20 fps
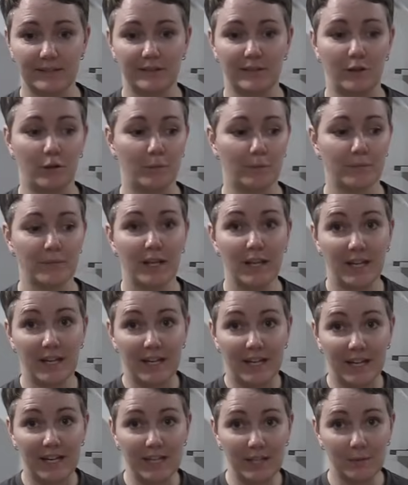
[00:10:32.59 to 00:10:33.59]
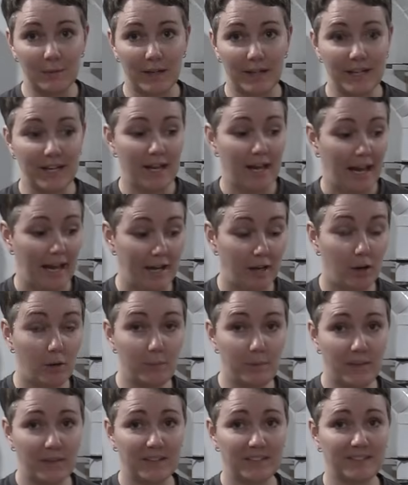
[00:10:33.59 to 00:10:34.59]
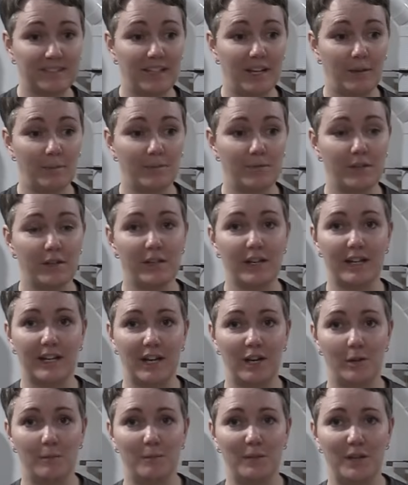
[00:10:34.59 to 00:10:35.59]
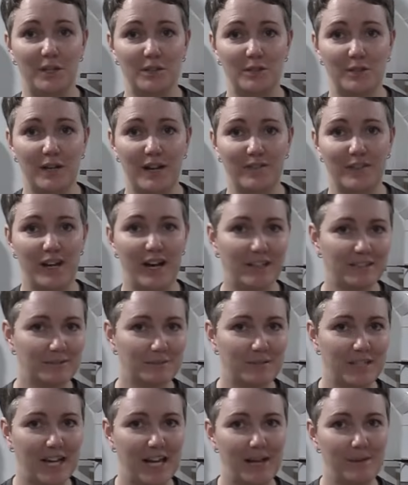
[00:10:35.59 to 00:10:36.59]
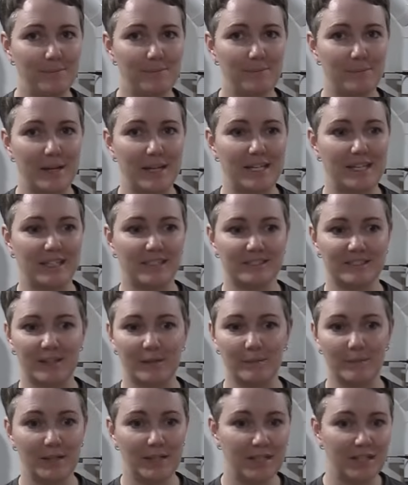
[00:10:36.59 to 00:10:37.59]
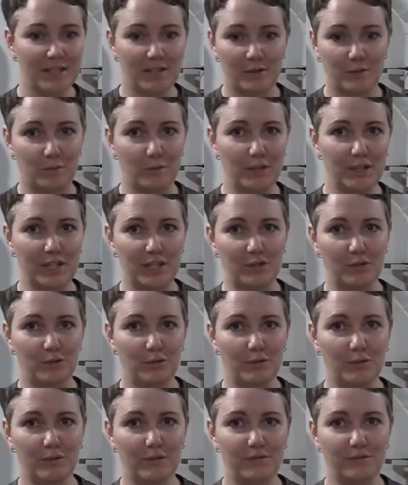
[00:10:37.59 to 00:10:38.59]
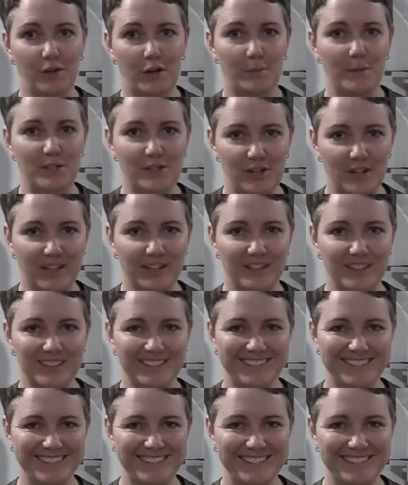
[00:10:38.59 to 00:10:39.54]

So anyway, I hope that this is helpful, and I hope that you have an awesome time making some really cool foamie trailer.